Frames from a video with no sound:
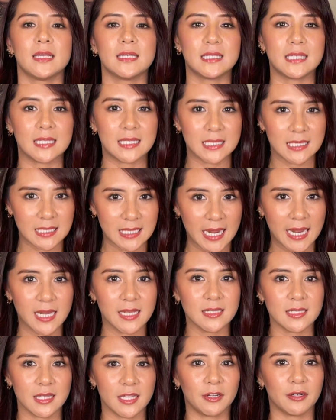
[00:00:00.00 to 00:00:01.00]

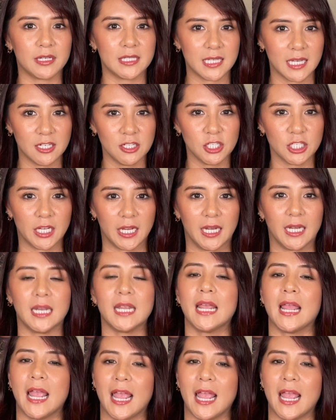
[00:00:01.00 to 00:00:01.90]
sustains their attention,